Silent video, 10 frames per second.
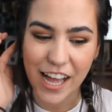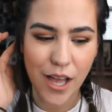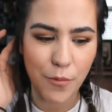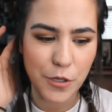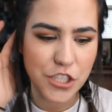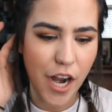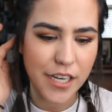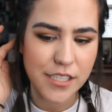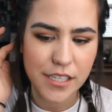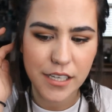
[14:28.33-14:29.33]
um, we
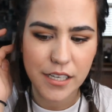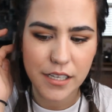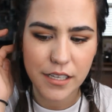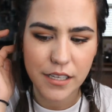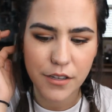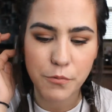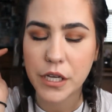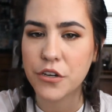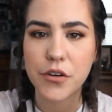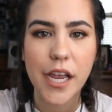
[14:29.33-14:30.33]
tried to
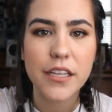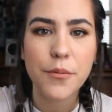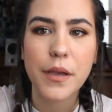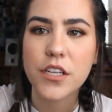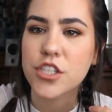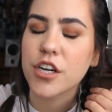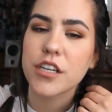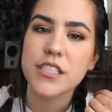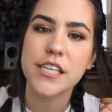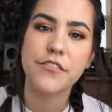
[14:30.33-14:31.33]
recreate the picture,
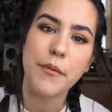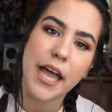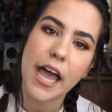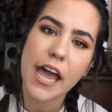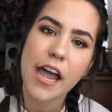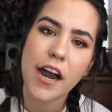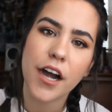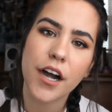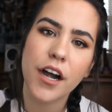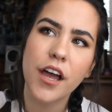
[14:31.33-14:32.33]
see if my
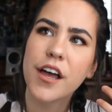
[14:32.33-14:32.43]
hair